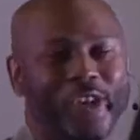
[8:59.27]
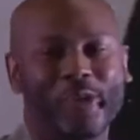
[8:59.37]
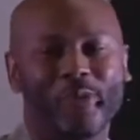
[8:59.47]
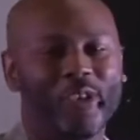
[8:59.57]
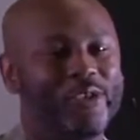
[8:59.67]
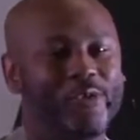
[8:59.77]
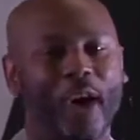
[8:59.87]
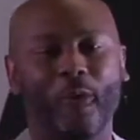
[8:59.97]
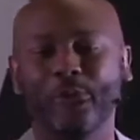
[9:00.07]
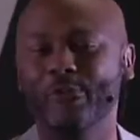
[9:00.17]
You you
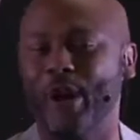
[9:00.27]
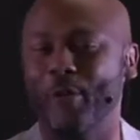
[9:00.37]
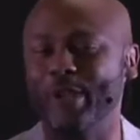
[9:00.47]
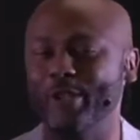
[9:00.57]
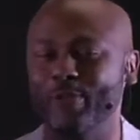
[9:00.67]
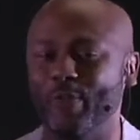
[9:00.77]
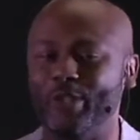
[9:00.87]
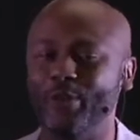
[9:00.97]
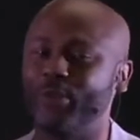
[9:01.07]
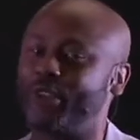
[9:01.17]
know, you know, when you when
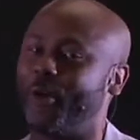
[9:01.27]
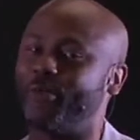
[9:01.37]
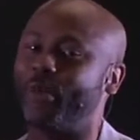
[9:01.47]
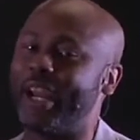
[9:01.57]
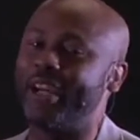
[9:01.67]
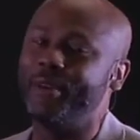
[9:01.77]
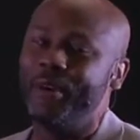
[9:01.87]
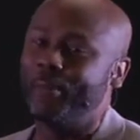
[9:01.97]
you was gonna bring